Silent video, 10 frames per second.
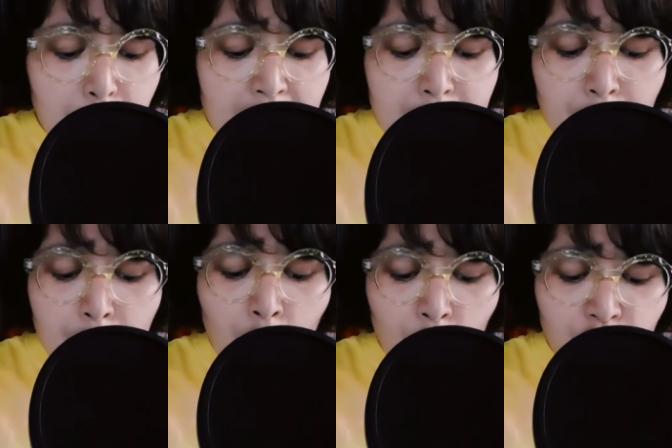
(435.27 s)
but in
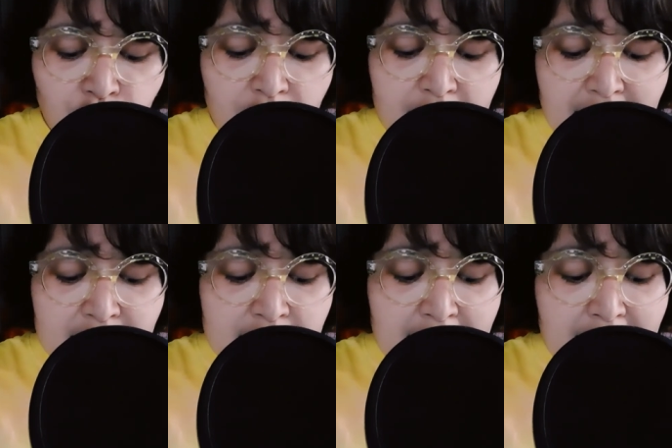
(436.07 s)
proportion
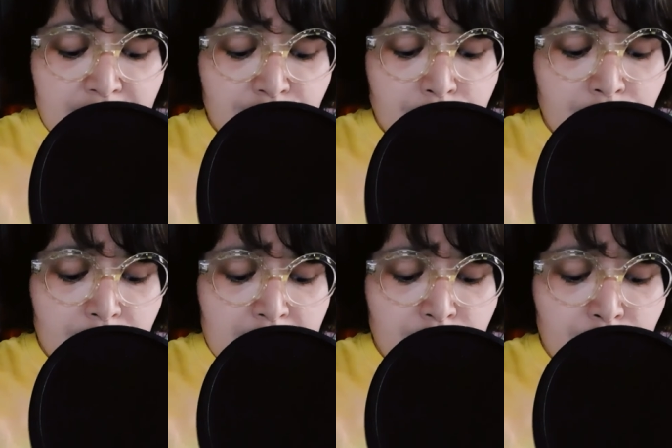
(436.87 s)
as they enter
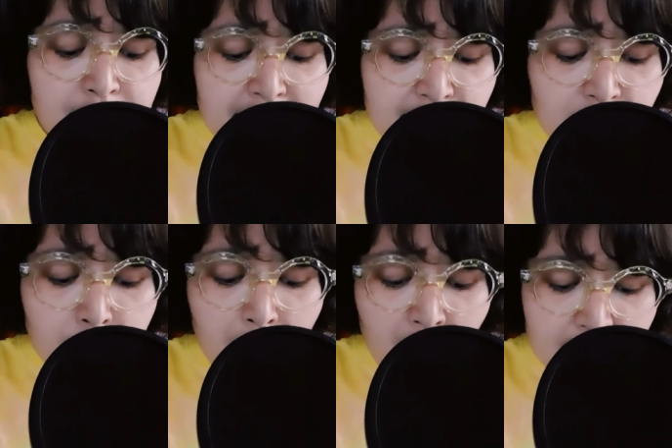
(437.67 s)
into denser
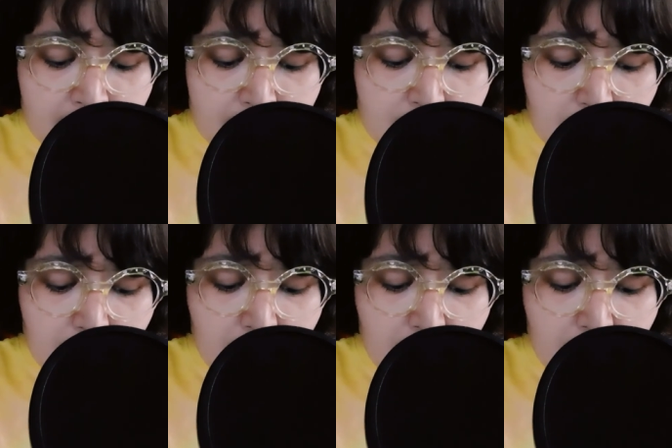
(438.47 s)
bodies,